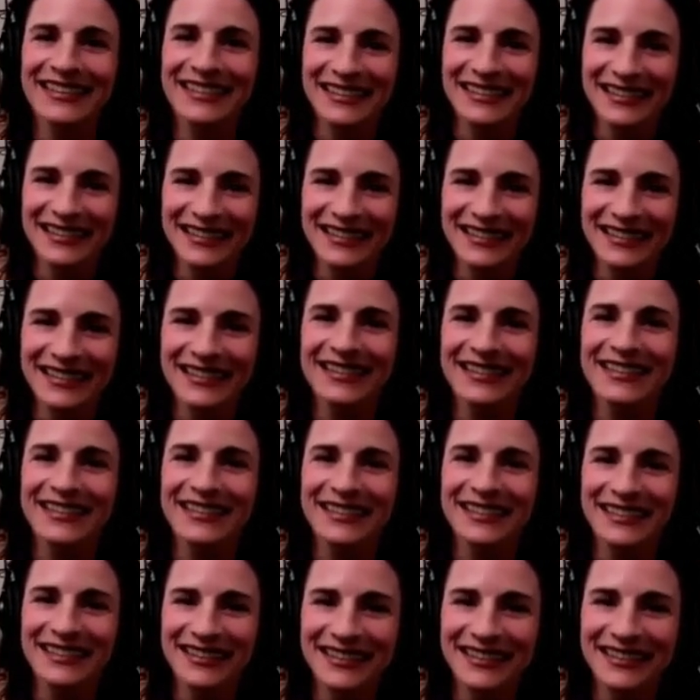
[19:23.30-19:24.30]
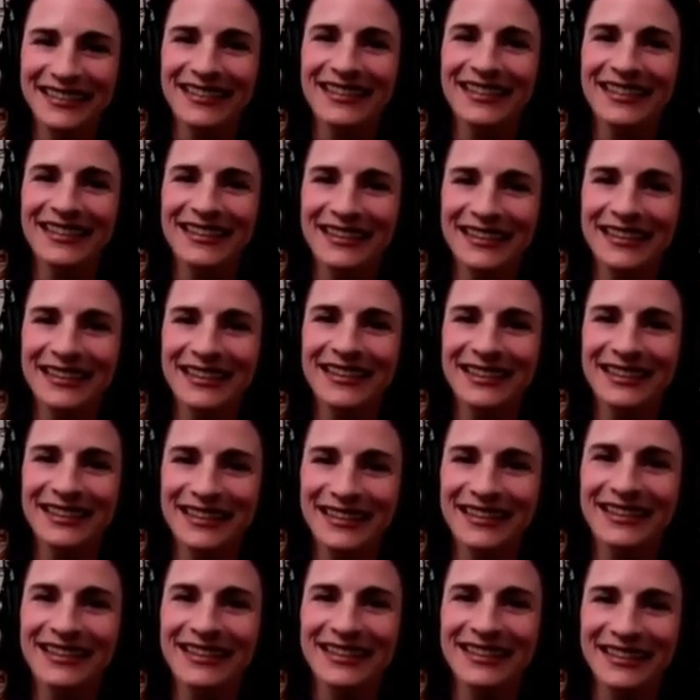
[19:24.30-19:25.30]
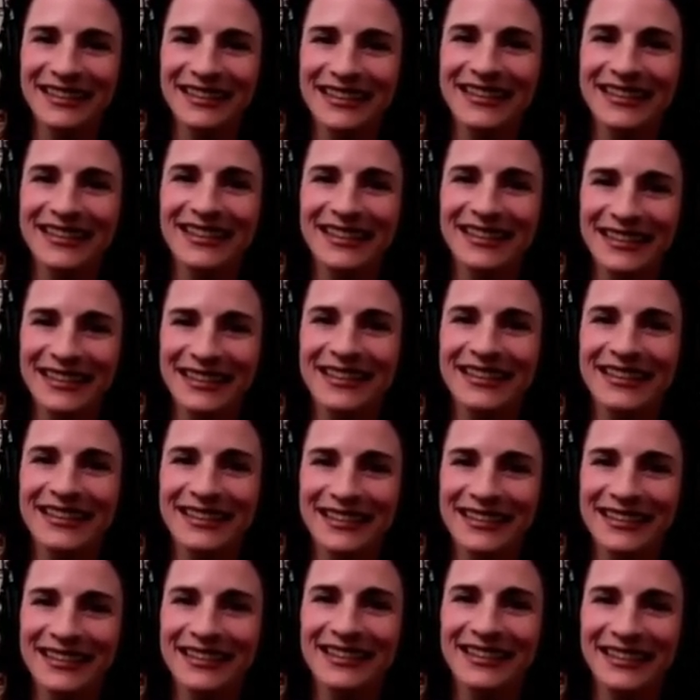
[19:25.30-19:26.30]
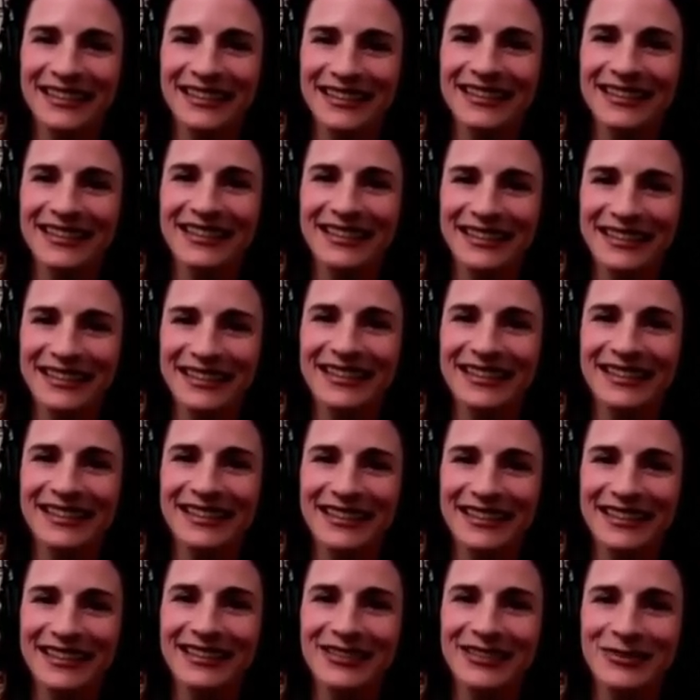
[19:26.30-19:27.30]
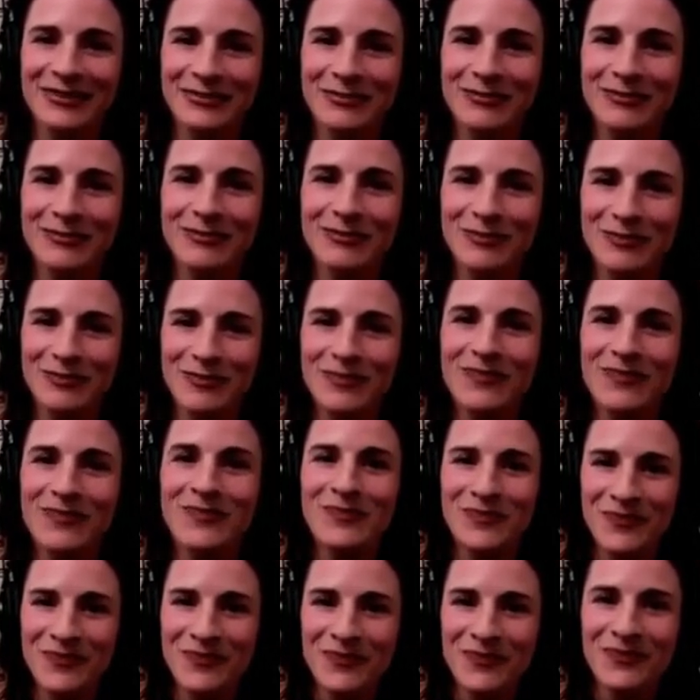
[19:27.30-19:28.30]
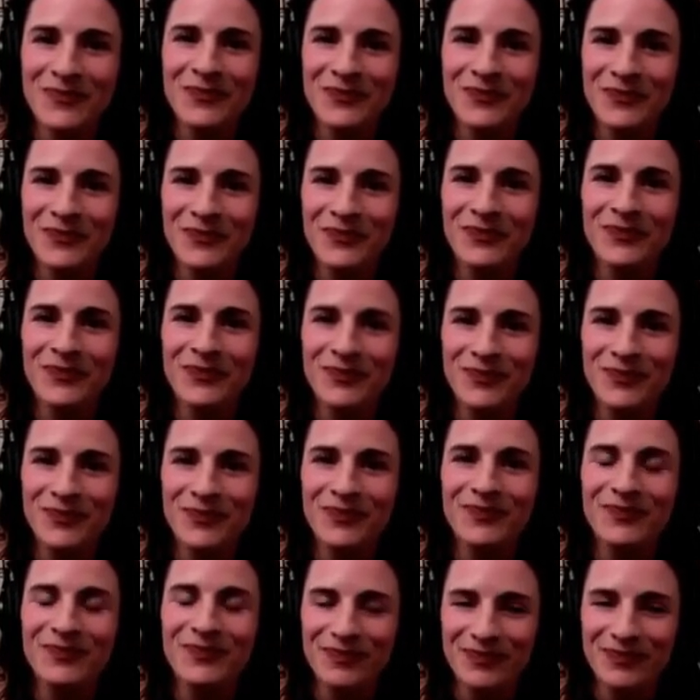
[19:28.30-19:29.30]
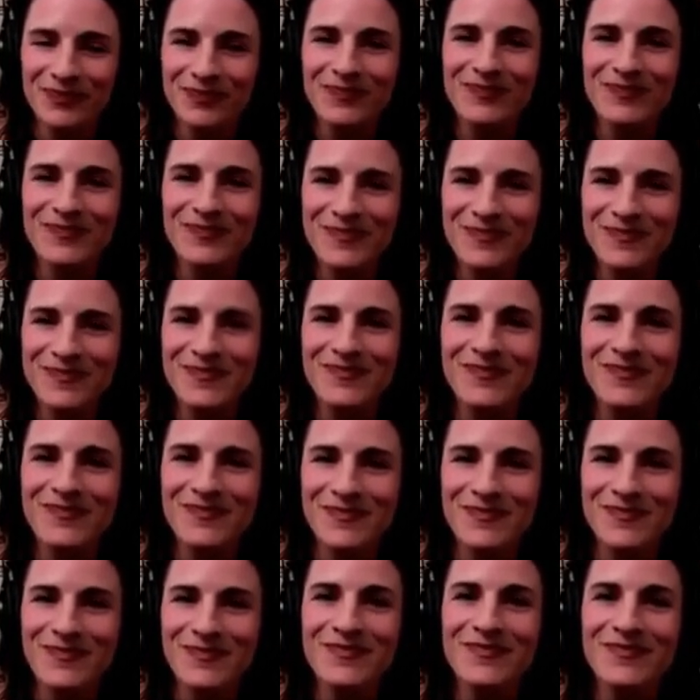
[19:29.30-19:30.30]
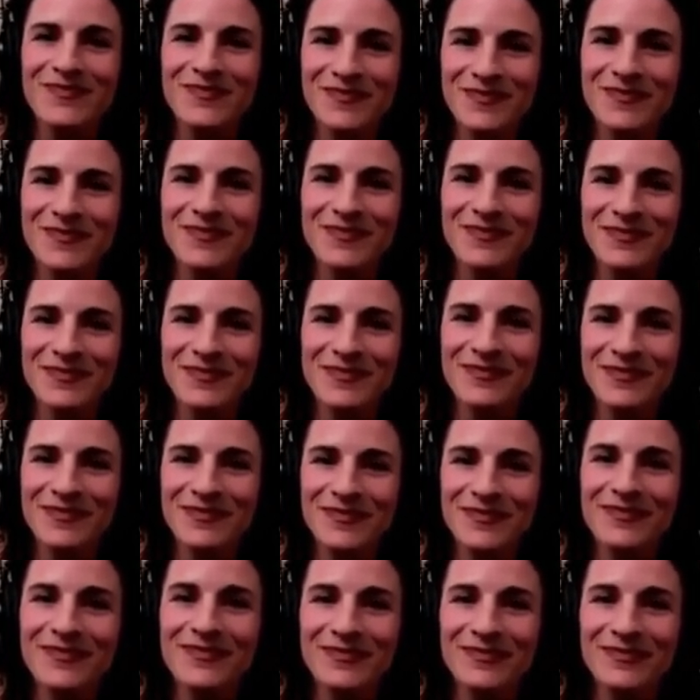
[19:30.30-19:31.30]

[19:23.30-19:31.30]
(not speaking)